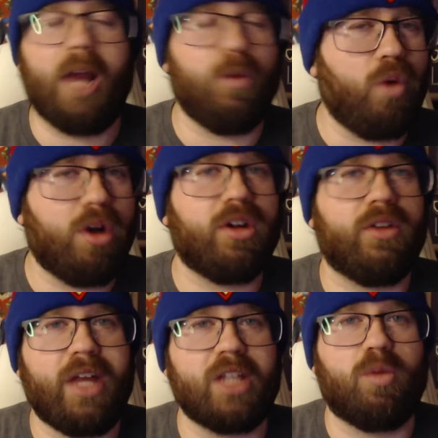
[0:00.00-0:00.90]
I wonder
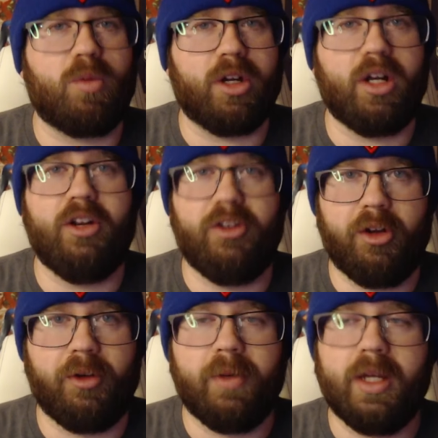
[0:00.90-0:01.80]
if that's what we're going to
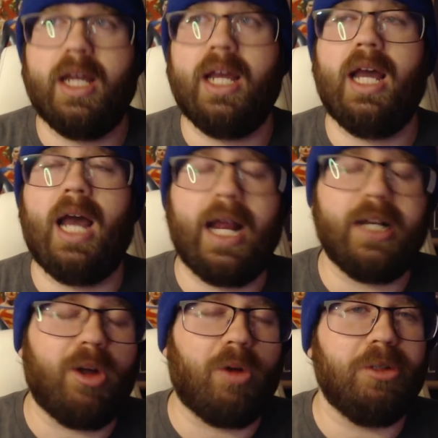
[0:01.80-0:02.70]
do. I
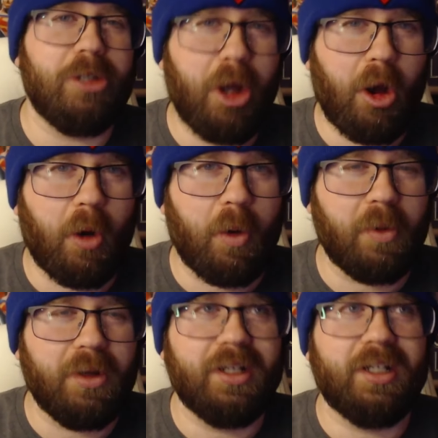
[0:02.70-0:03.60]
don't know.